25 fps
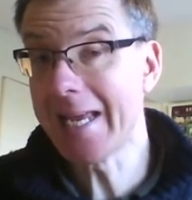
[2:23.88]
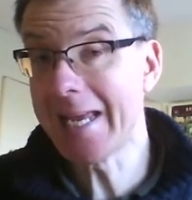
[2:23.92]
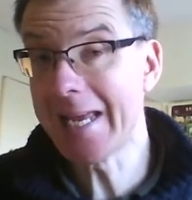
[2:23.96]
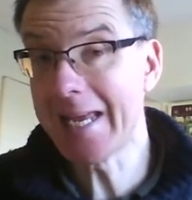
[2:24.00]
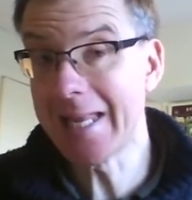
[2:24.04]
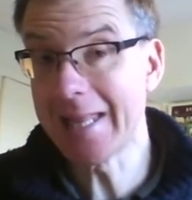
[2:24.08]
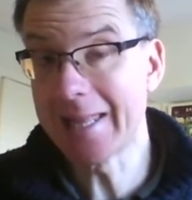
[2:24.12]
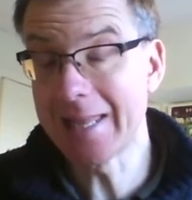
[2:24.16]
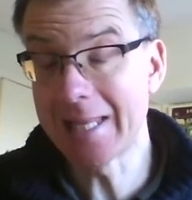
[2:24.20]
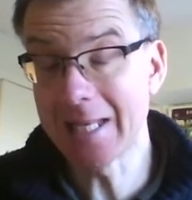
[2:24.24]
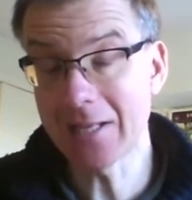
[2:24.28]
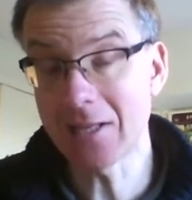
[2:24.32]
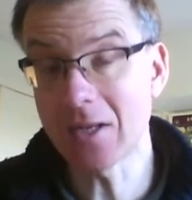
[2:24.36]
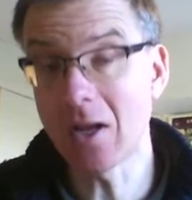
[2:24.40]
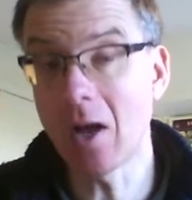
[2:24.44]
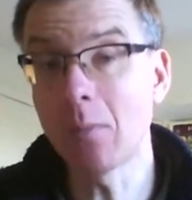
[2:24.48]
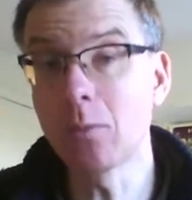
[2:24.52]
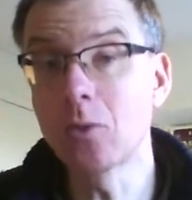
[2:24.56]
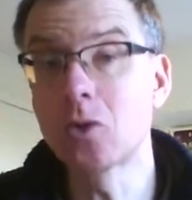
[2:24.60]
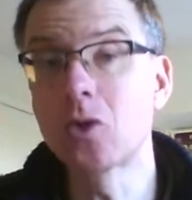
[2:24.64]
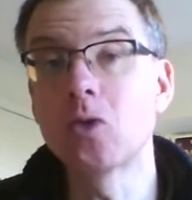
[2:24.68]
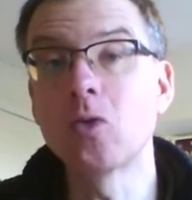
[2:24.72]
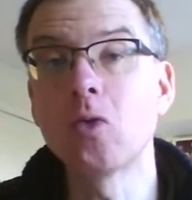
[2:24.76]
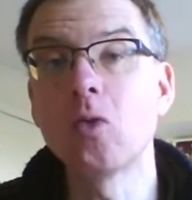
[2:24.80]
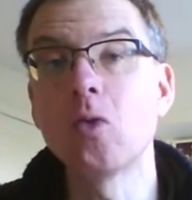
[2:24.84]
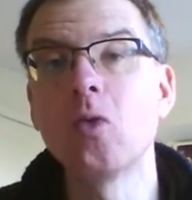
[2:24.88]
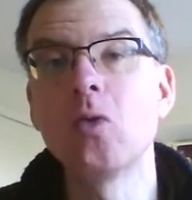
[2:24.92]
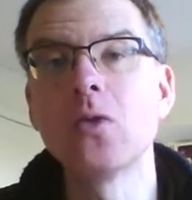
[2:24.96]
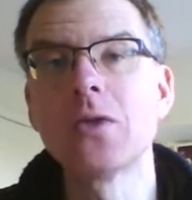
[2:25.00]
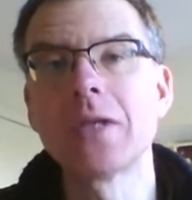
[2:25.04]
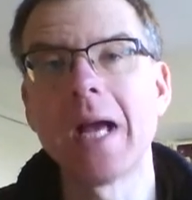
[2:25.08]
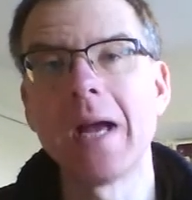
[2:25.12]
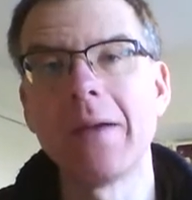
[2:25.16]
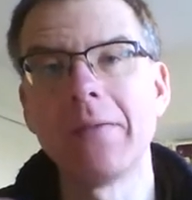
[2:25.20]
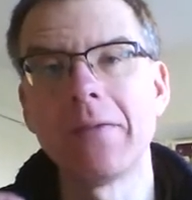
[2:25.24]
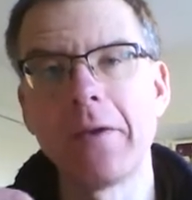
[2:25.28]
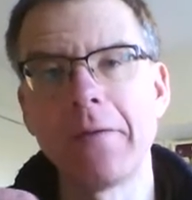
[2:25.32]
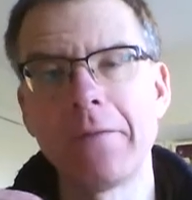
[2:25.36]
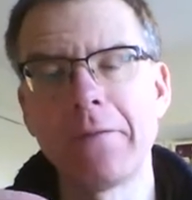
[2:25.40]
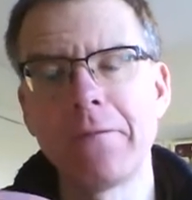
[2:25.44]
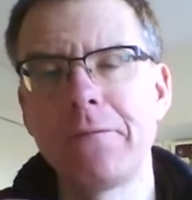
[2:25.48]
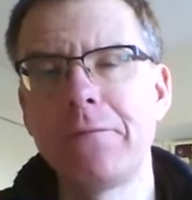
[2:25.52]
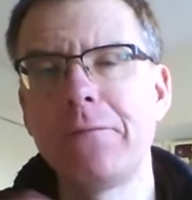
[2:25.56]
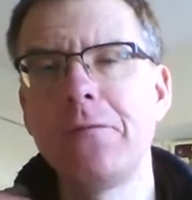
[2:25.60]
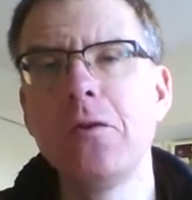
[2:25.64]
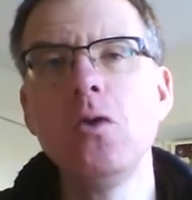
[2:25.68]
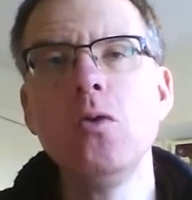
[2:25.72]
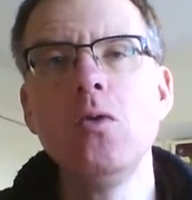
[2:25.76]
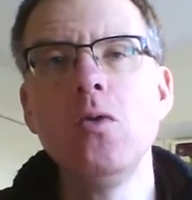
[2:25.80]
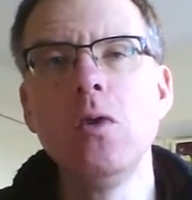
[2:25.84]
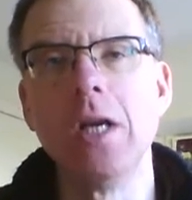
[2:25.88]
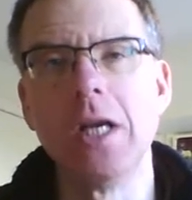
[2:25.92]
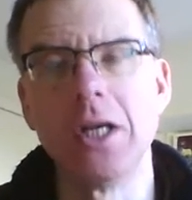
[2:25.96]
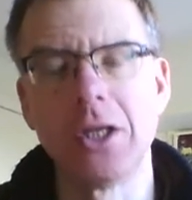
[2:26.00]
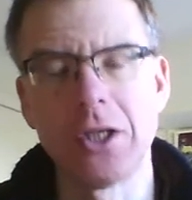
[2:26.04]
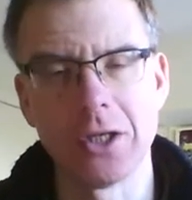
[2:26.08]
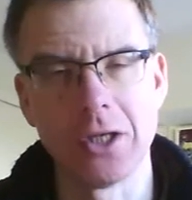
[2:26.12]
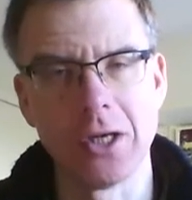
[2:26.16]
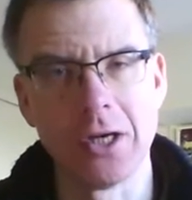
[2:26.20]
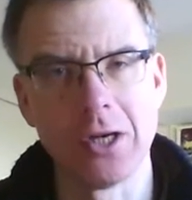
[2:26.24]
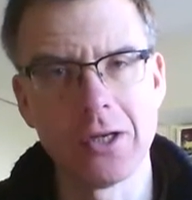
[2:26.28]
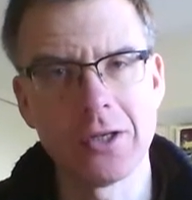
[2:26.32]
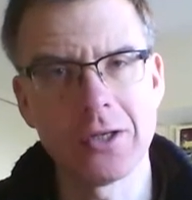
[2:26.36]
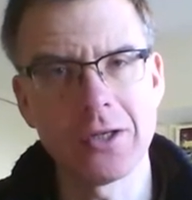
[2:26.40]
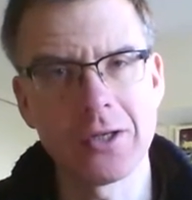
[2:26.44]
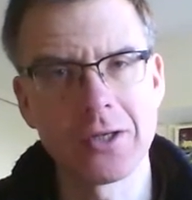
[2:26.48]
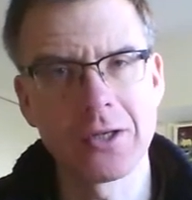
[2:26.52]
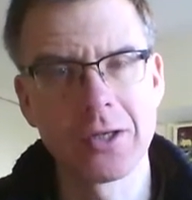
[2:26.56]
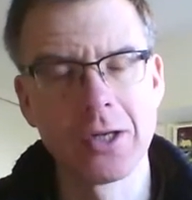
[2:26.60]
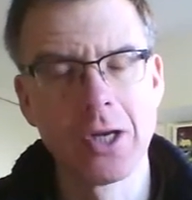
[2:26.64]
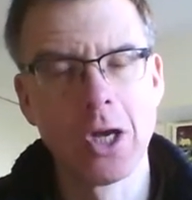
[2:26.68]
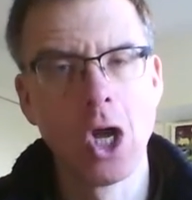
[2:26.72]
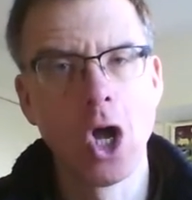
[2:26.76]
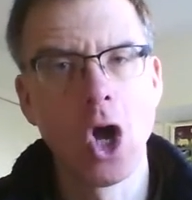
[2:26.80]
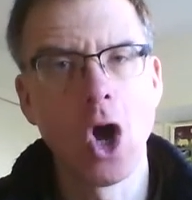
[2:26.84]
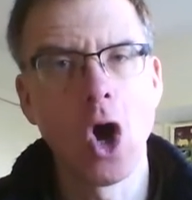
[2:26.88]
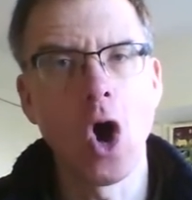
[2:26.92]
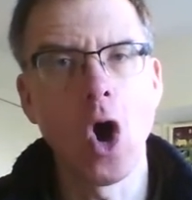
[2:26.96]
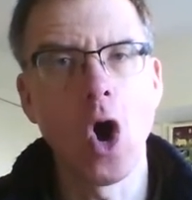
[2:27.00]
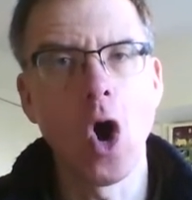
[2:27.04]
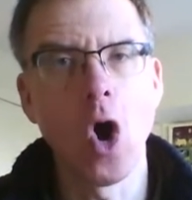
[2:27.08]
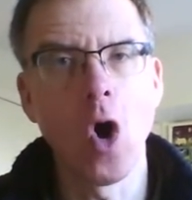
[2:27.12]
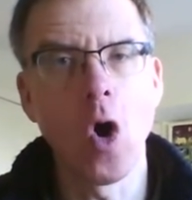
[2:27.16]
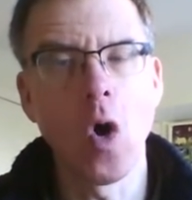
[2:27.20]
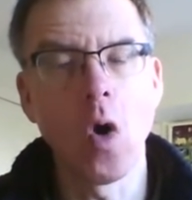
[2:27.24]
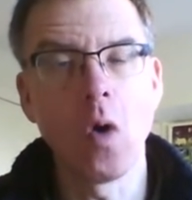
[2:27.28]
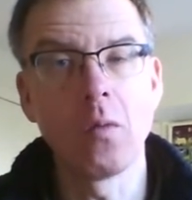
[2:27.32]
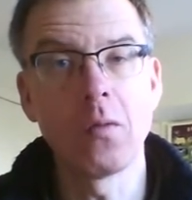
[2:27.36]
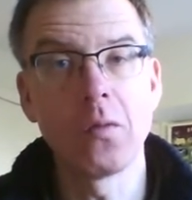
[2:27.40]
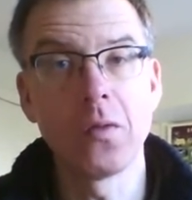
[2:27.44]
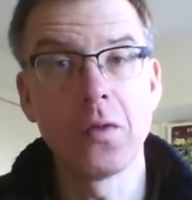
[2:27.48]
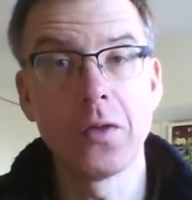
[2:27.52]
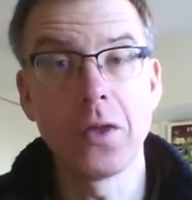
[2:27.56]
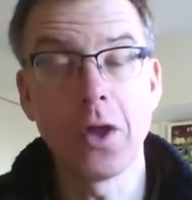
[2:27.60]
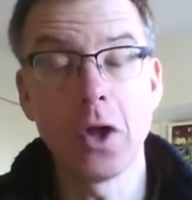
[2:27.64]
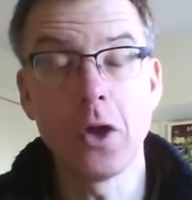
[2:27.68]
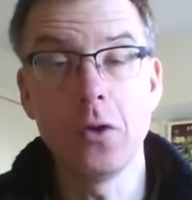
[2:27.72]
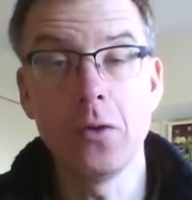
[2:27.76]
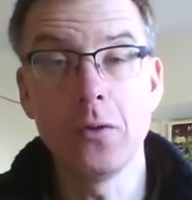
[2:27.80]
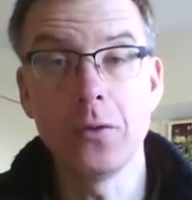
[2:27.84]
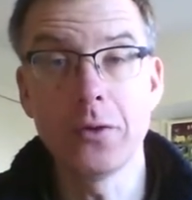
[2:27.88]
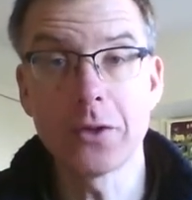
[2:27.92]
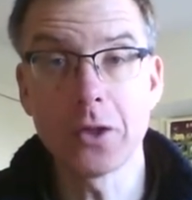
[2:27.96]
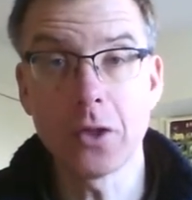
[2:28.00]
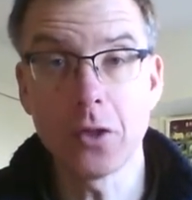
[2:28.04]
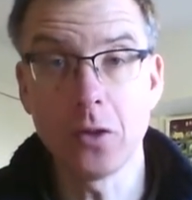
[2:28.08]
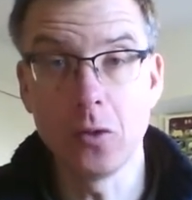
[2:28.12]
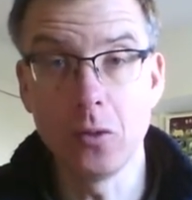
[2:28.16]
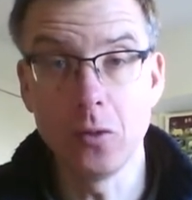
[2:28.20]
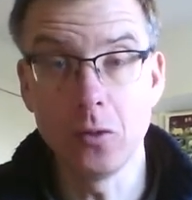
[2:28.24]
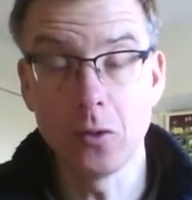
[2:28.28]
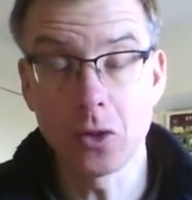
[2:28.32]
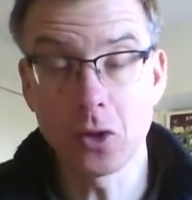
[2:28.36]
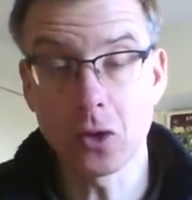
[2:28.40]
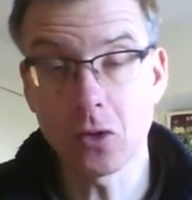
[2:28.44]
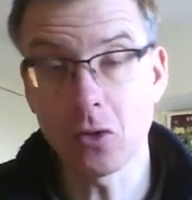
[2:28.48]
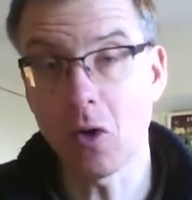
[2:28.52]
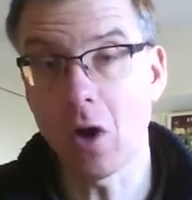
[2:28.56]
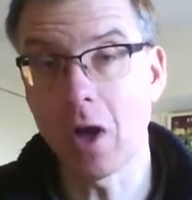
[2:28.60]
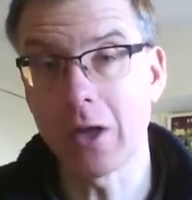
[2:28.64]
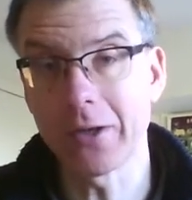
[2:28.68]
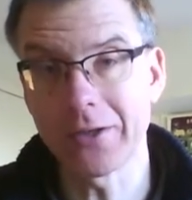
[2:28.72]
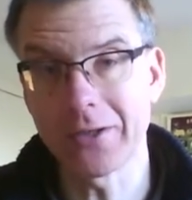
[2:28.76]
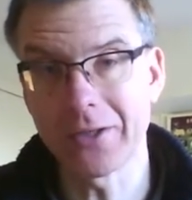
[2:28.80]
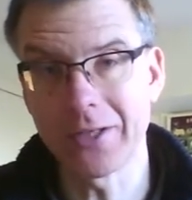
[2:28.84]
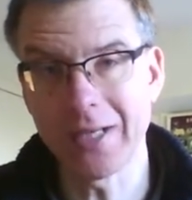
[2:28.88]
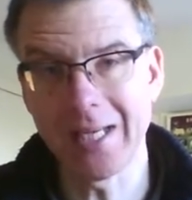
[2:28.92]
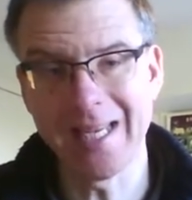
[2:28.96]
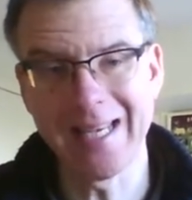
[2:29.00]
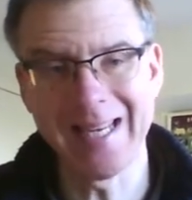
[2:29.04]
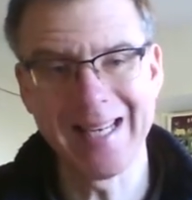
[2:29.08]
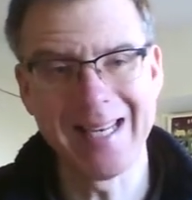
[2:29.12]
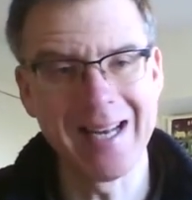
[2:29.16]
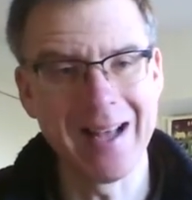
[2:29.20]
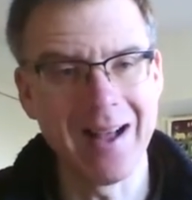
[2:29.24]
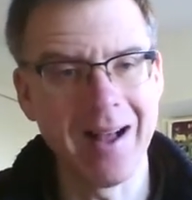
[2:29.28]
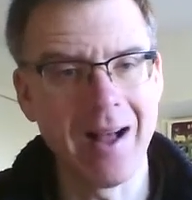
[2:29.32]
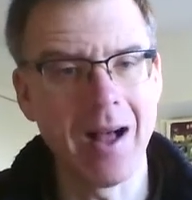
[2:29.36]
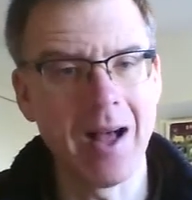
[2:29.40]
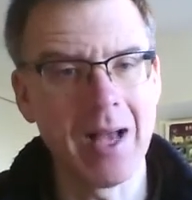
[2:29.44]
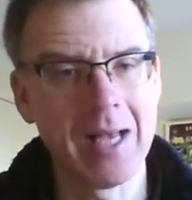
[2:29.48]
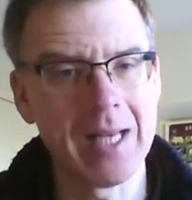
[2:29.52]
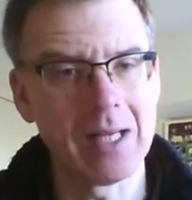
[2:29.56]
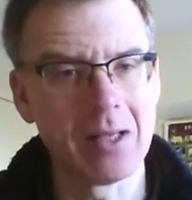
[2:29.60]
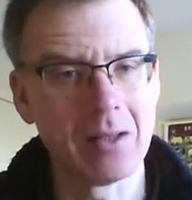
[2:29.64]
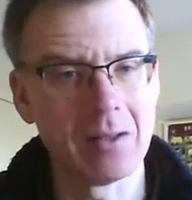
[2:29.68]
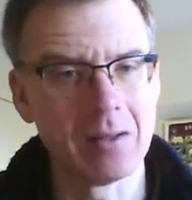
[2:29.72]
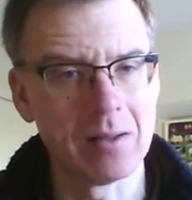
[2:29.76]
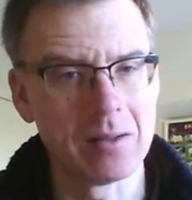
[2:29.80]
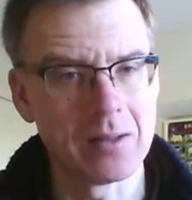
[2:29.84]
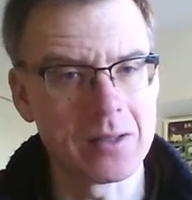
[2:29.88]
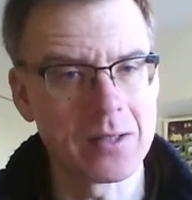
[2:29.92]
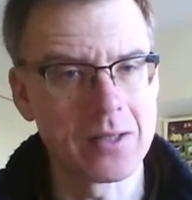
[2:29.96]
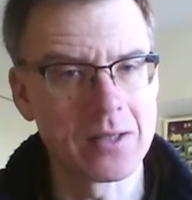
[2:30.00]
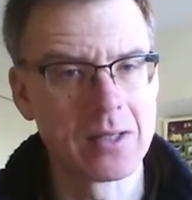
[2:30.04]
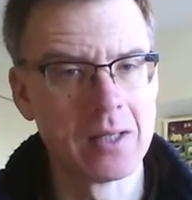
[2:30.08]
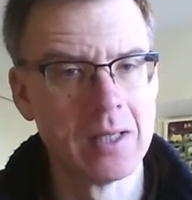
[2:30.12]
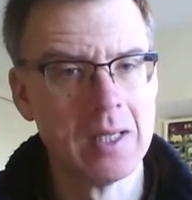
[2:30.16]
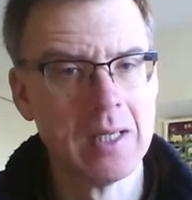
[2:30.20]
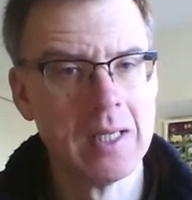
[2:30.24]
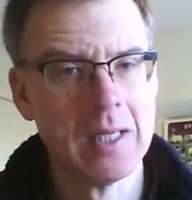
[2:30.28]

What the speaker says: The psalm draws out the foolishness of those who trust in idols.